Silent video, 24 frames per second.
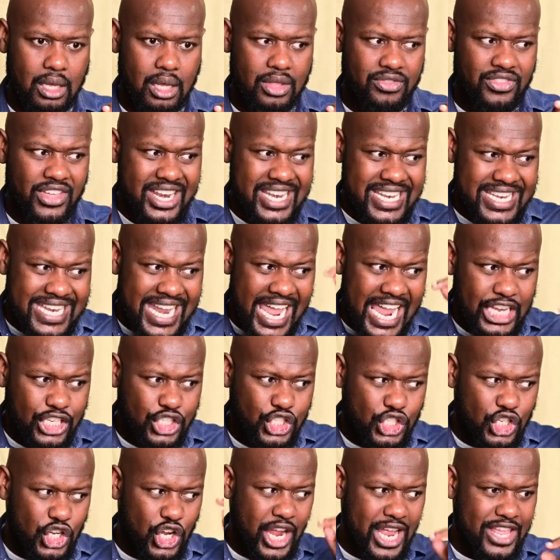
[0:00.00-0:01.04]
the
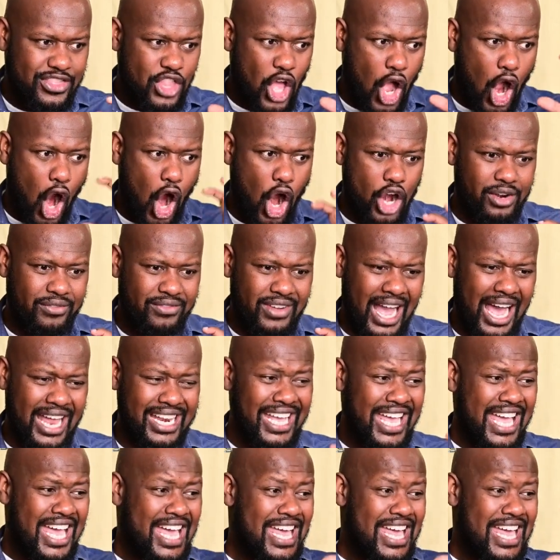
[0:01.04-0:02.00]
nature and the heart of God.